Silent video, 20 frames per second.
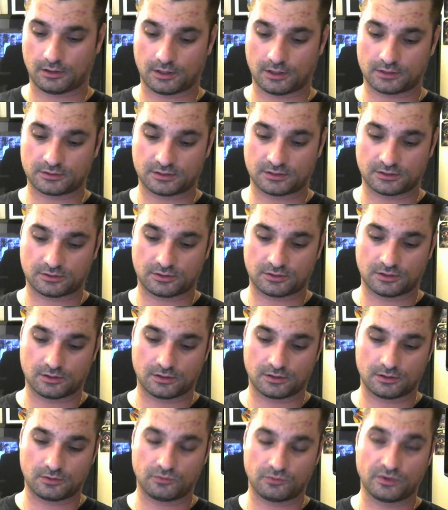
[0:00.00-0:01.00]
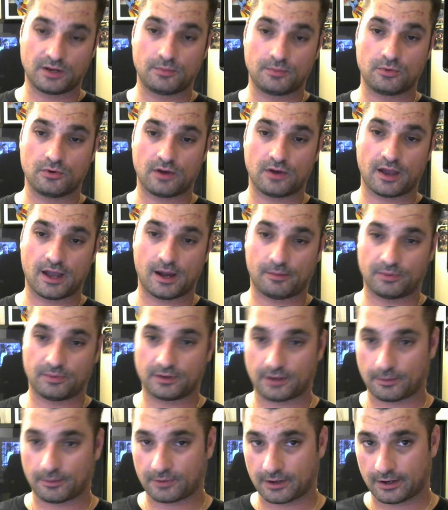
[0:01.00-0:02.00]
Since the reboot
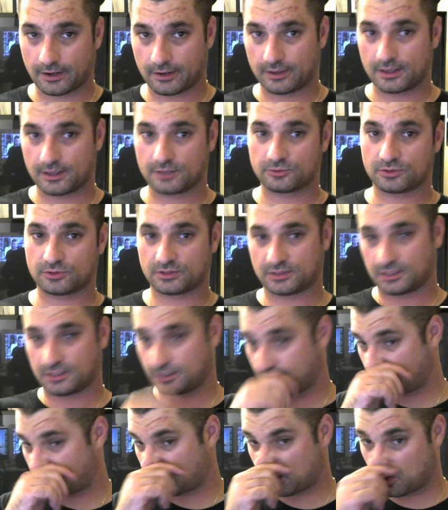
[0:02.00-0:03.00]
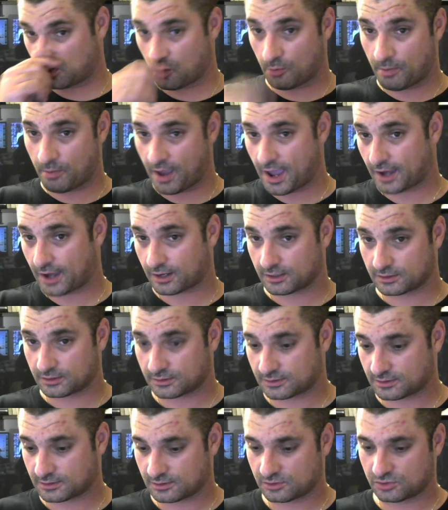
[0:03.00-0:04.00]
happened, I'm kind of interested to go back and
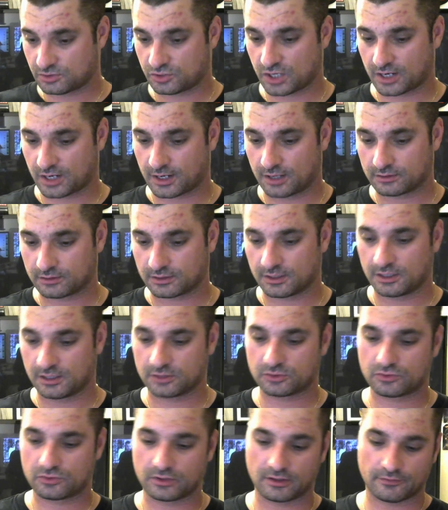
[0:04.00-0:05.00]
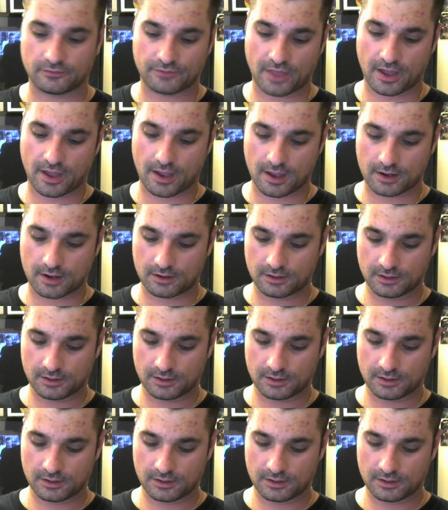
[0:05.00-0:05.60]
check out the history of that.